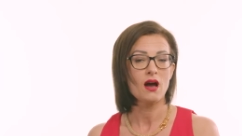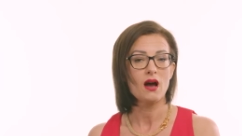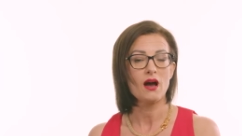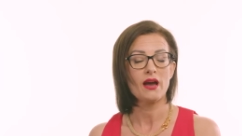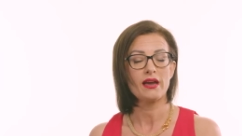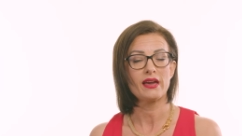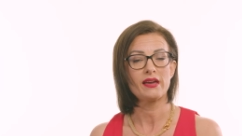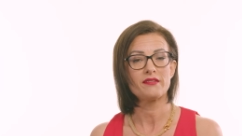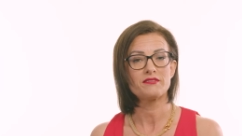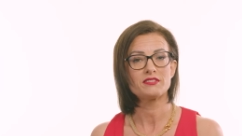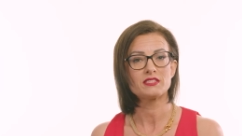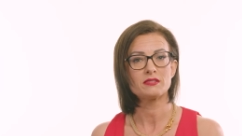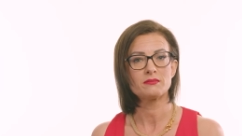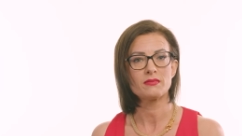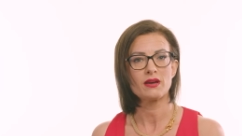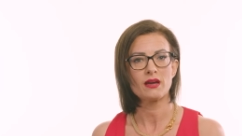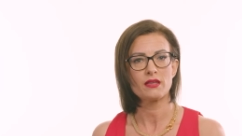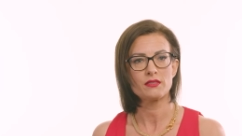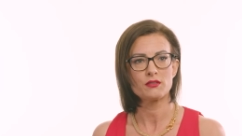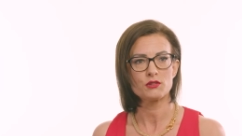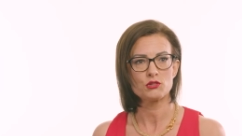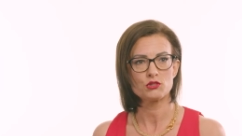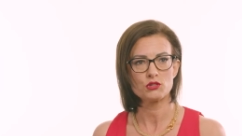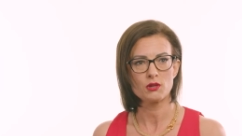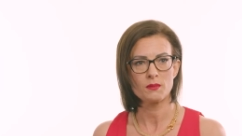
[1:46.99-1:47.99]
I have some
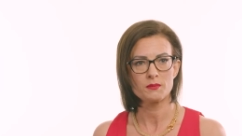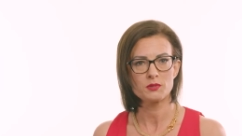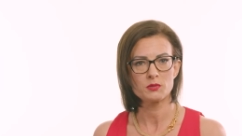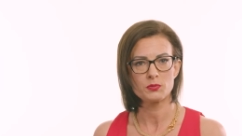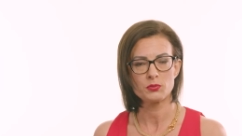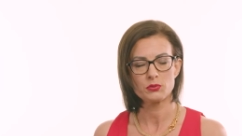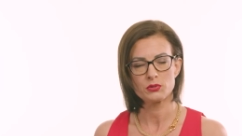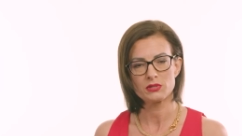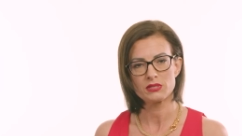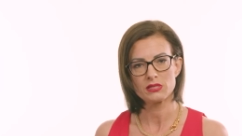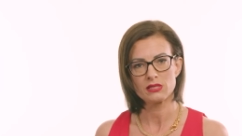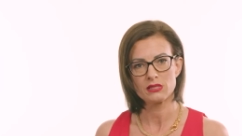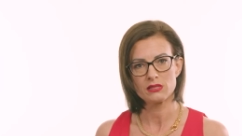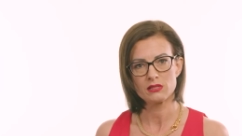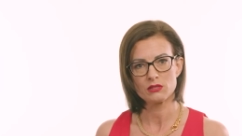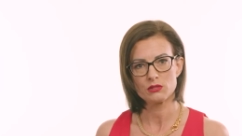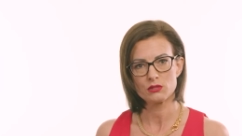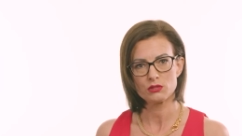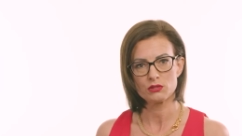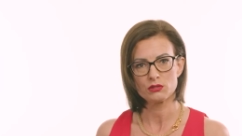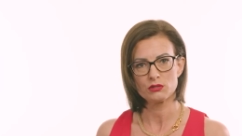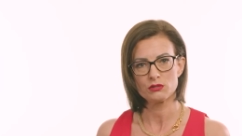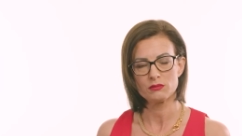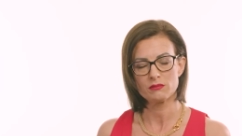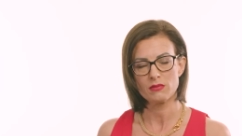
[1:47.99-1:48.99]
other jobs booked
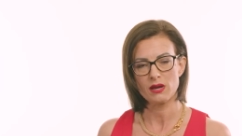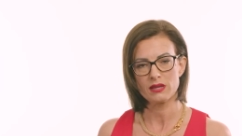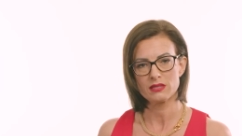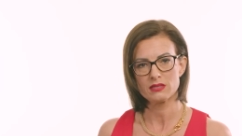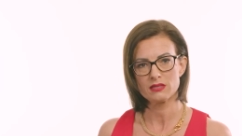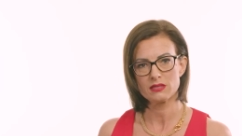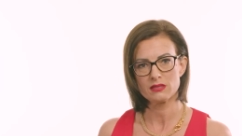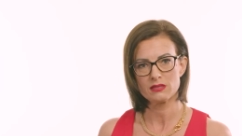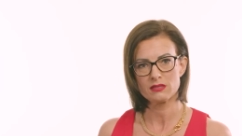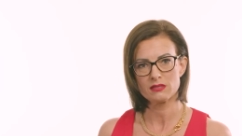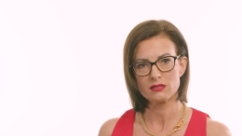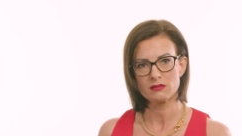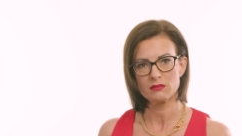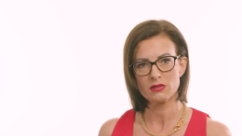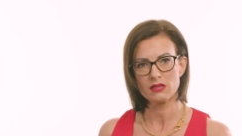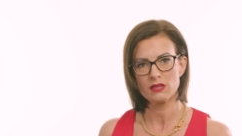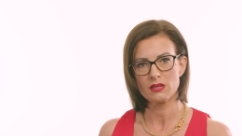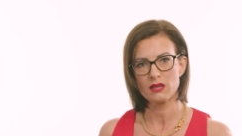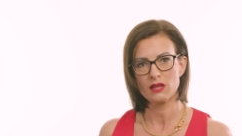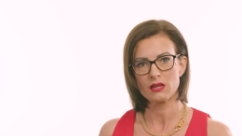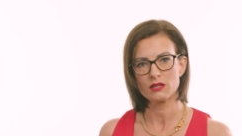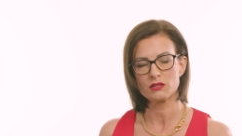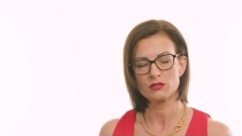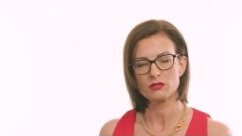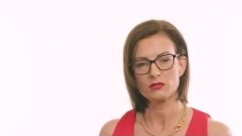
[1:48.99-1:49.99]
into my system in the
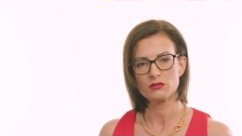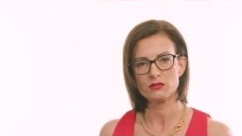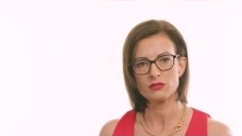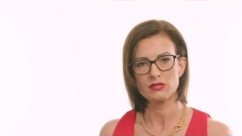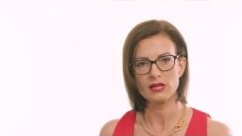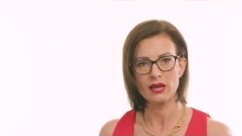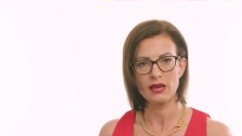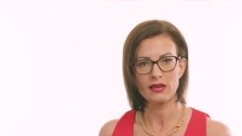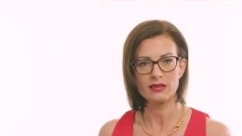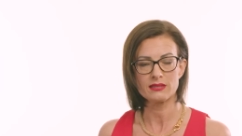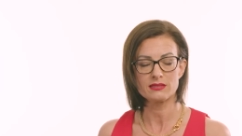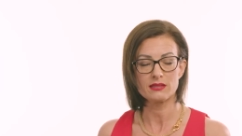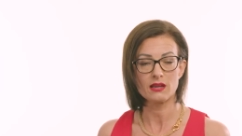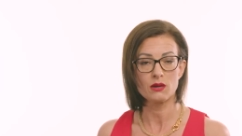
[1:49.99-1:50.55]
next 2 days.